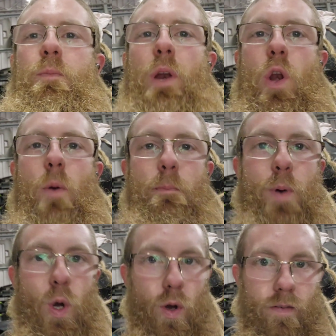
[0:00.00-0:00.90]
but
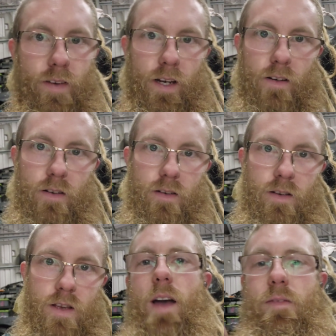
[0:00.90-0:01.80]
not perfect.
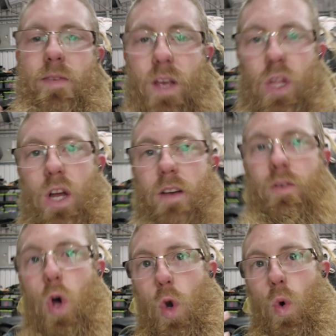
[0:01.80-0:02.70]
I feel like
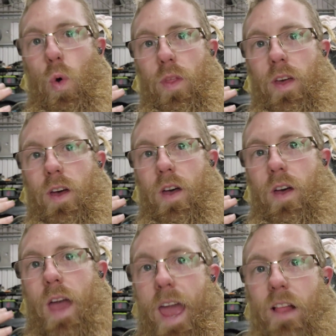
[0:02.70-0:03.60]
I've gotten all the